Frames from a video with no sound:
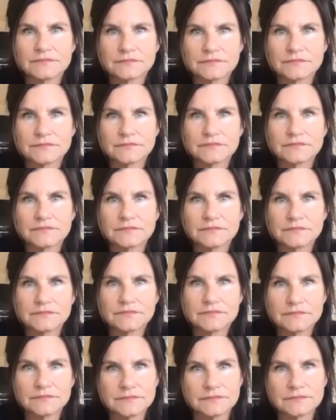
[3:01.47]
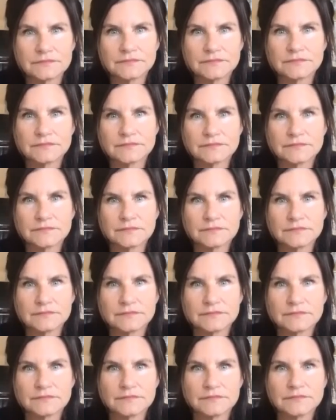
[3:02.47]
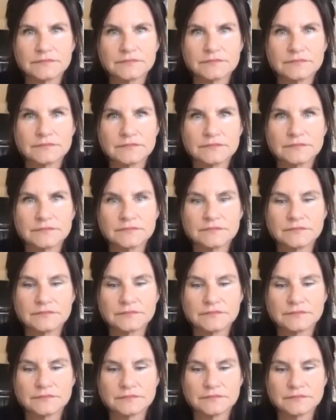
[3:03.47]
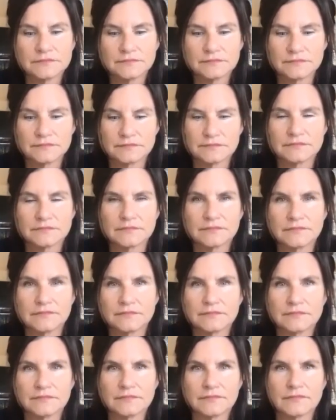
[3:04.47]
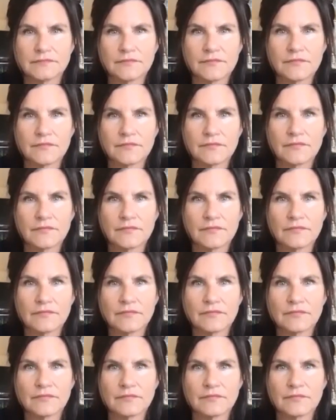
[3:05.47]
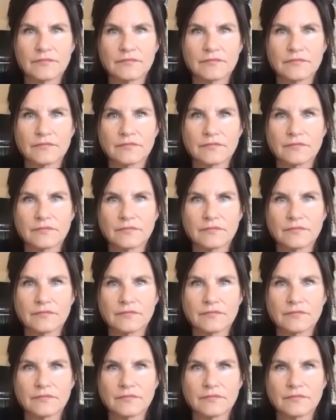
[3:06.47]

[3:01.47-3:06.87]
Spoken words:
The person shown says nothing.